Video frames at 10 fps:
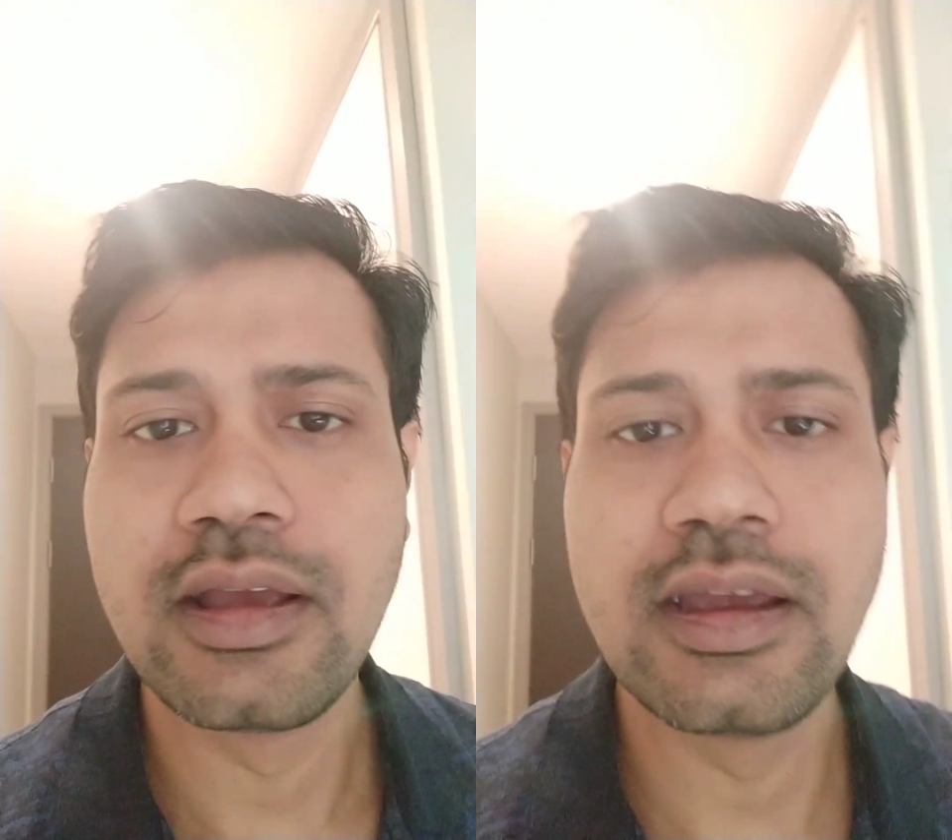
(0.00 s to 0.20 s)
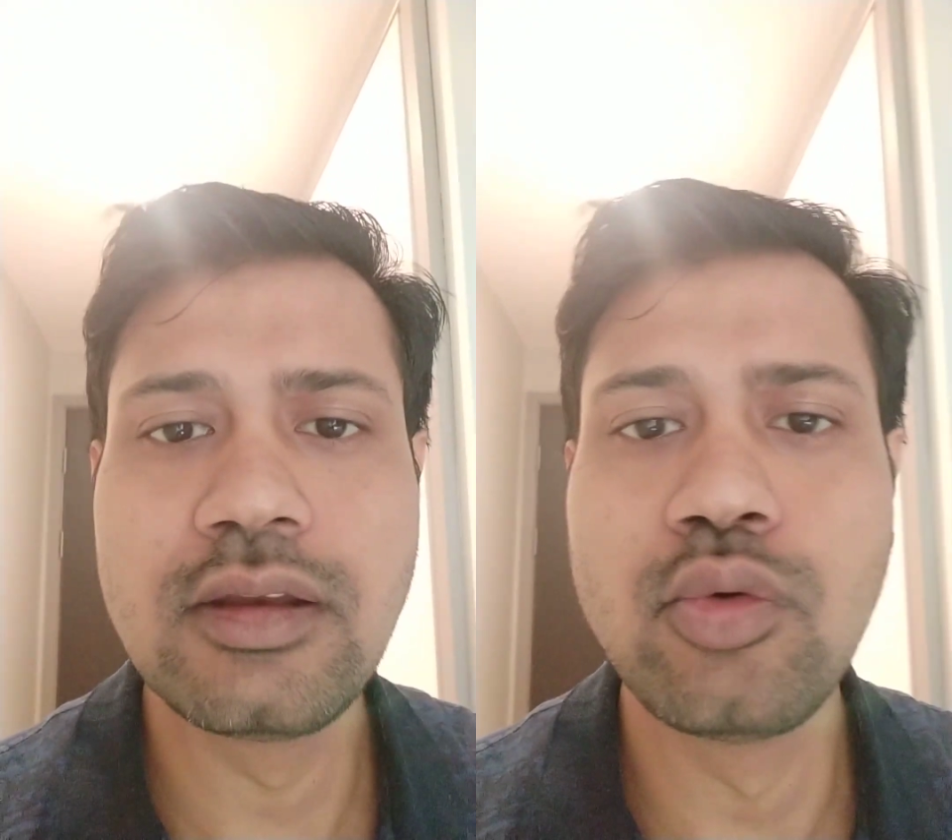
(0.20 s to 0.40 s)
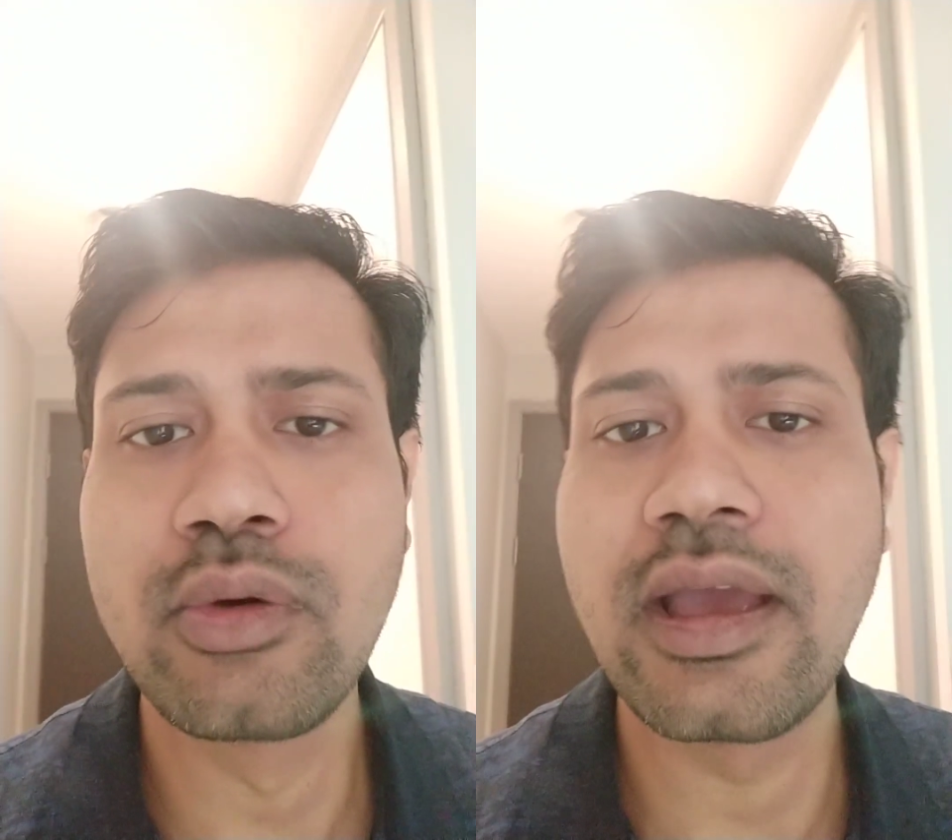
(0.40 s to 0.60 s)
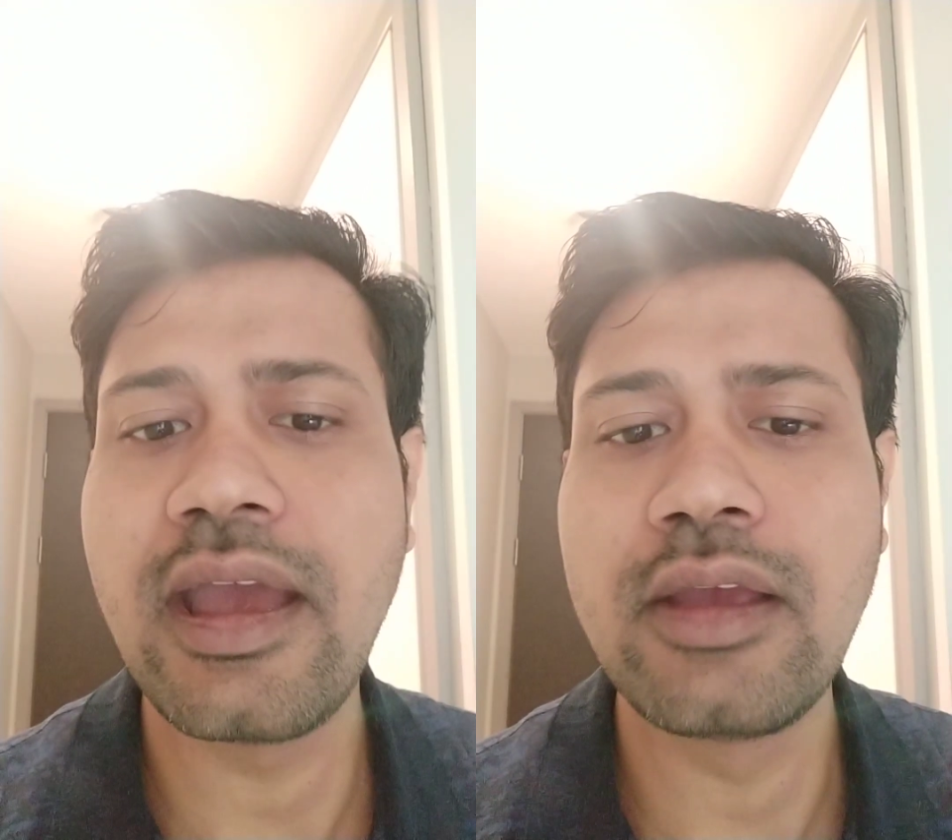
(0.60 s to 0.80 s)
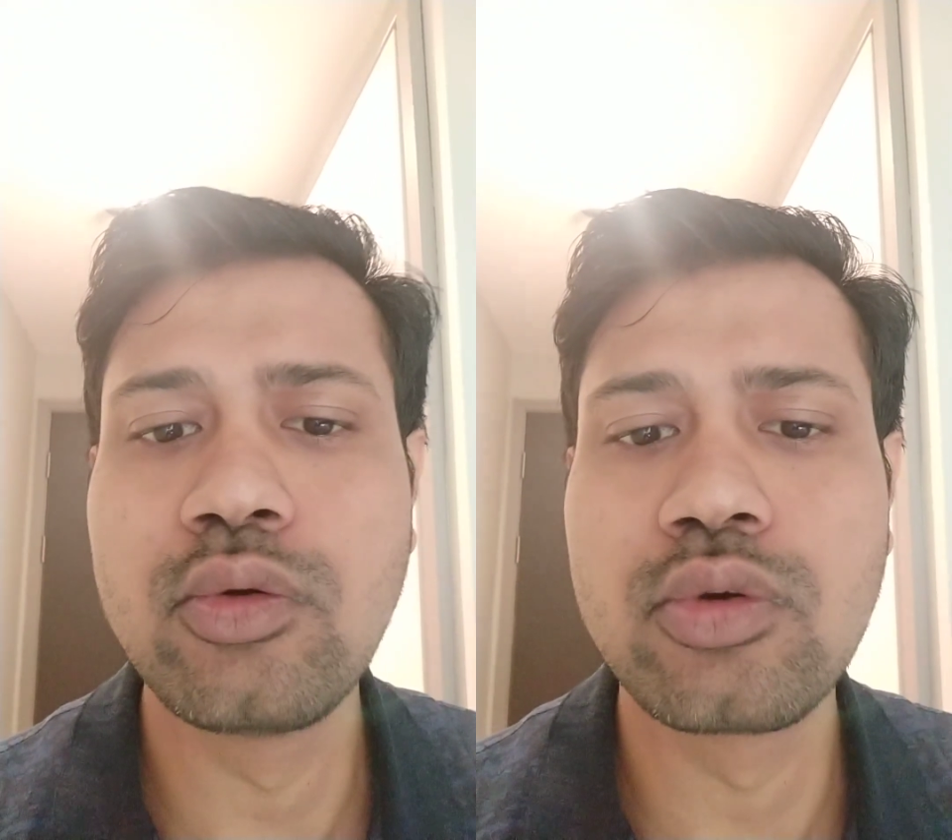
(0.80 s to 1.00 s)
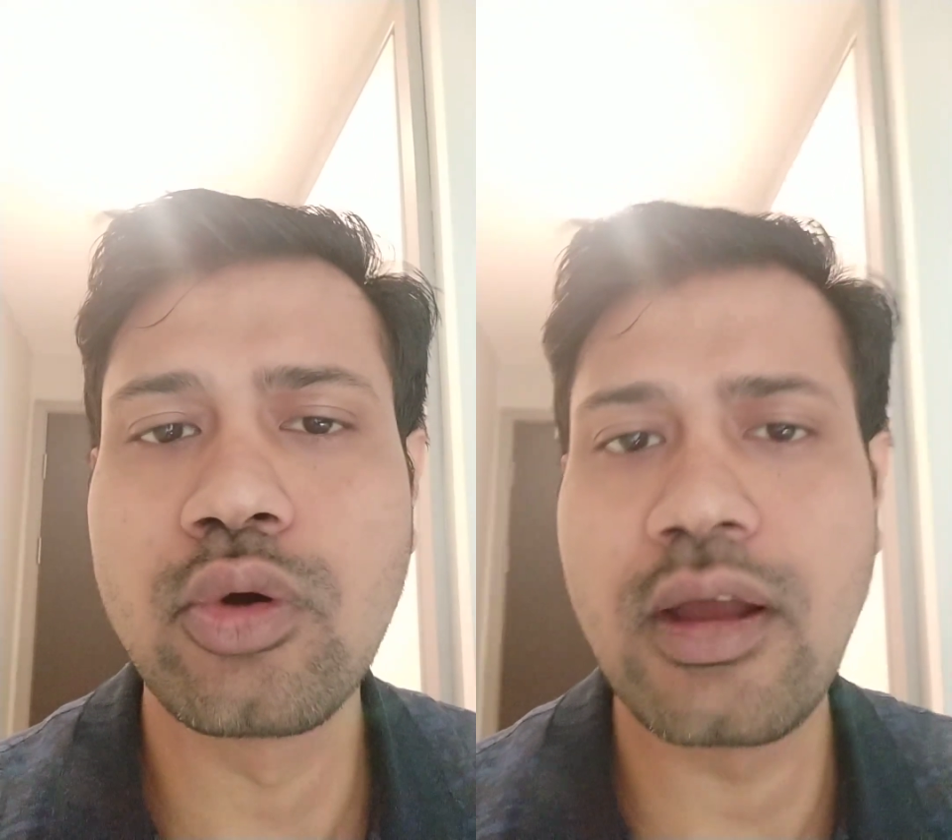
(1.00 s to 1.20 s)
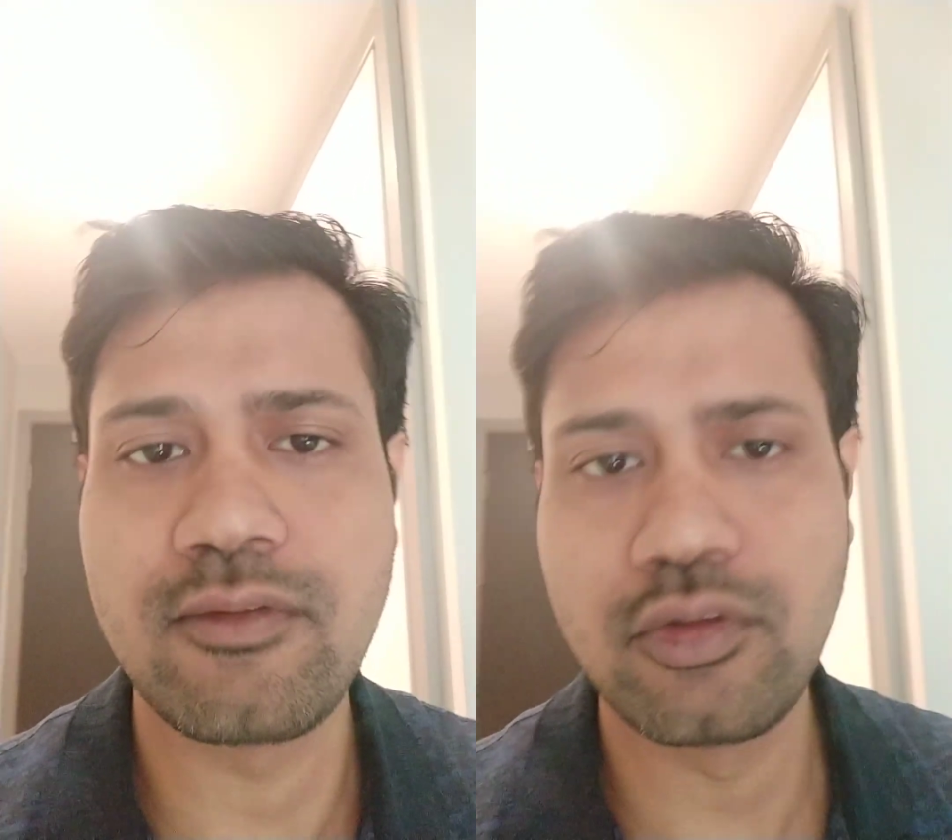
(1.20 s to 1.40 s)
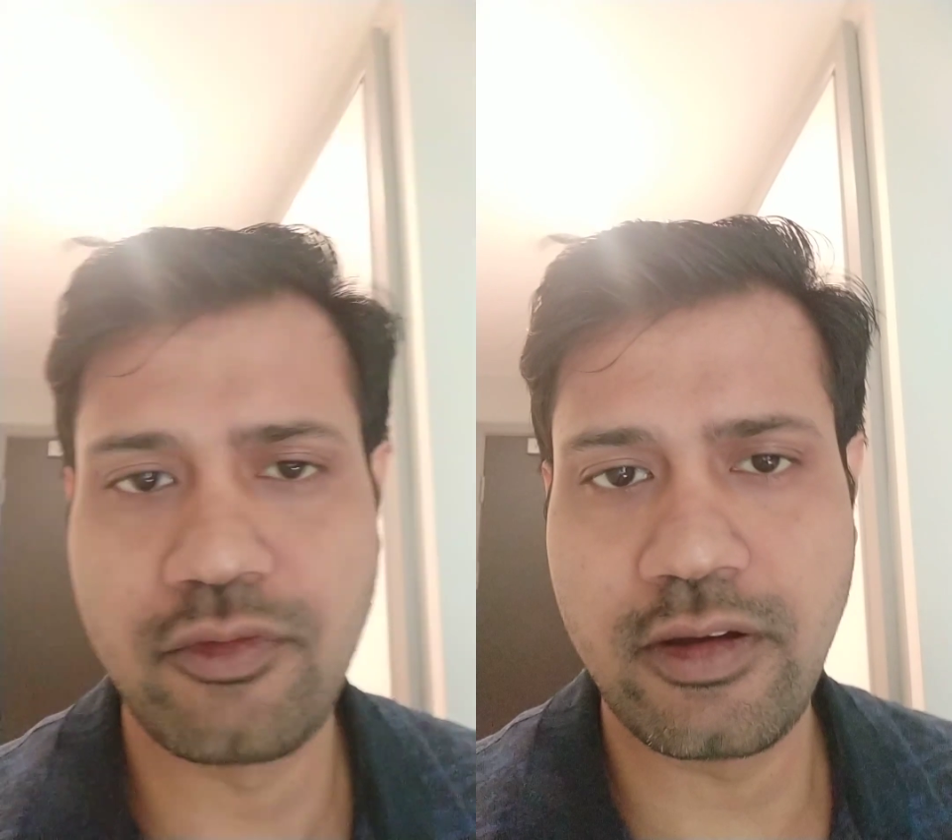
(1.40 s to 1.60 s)
In UK, you don't
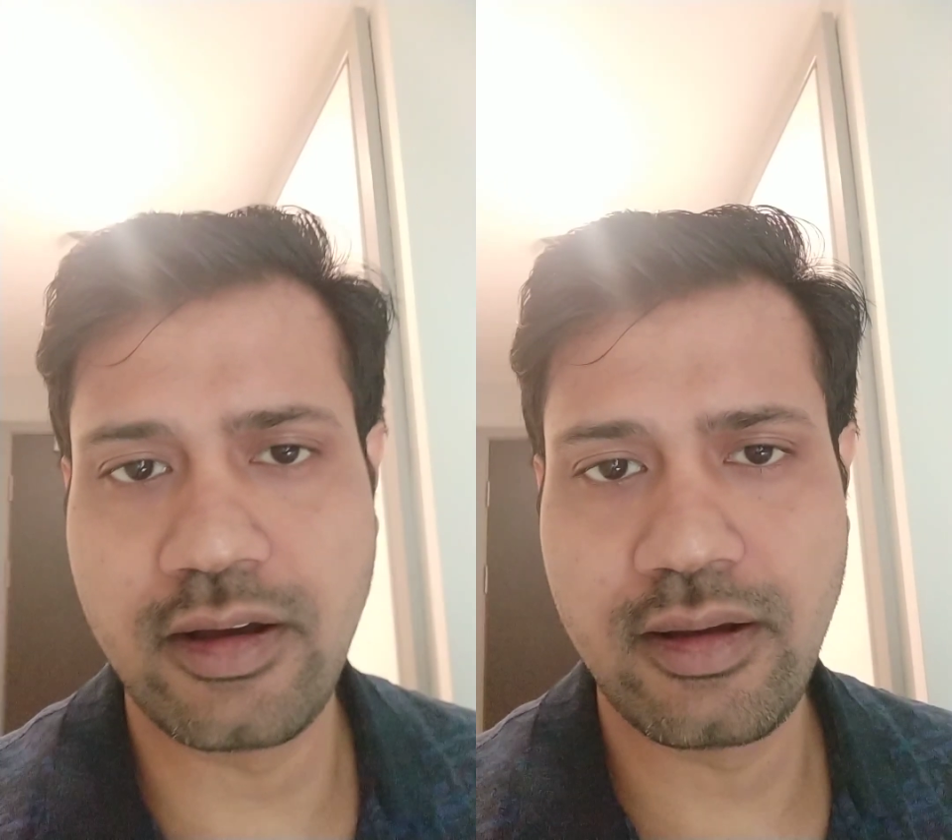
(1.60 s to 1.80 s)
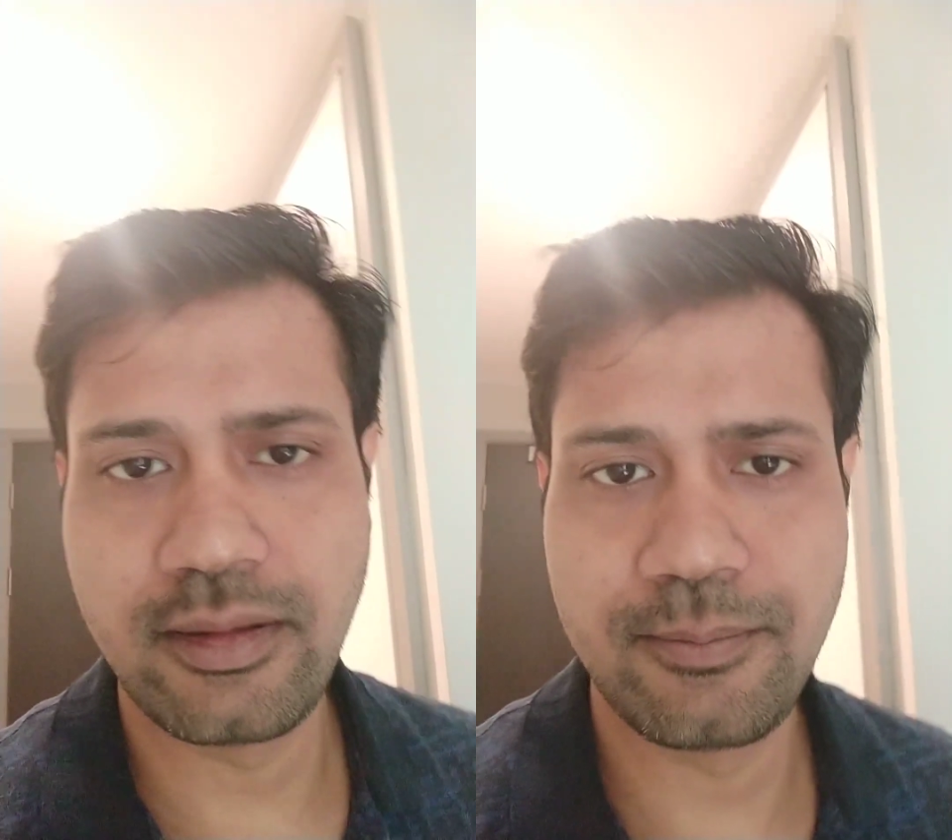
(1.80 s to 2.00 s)
have to fear